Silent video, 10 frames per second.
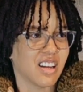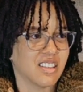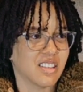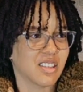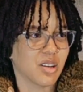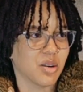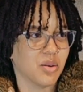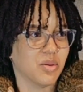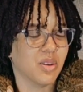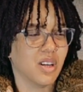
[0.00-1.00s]
And
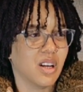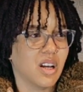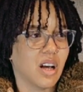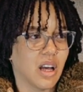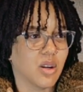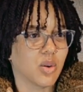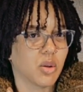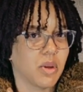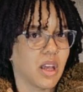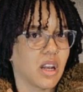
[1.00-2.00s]
so, you know,
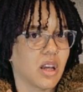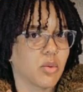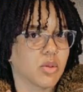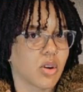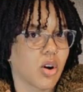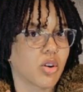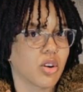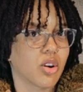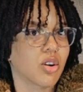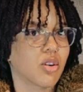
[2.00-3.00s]
in the beginning it was
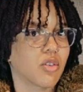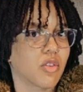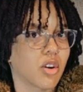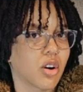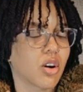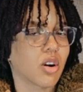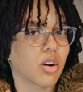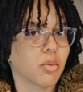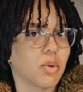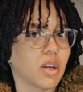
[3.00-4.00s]
harder for
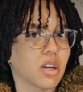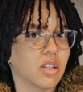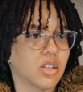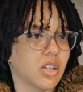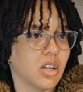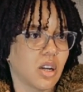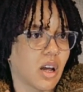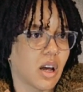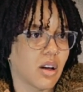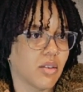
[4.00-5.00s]
her because she
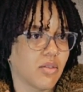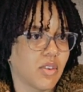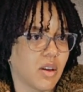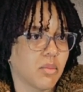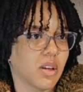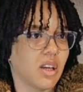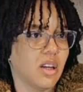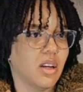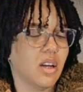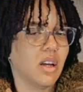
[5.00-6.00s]
didn't have family.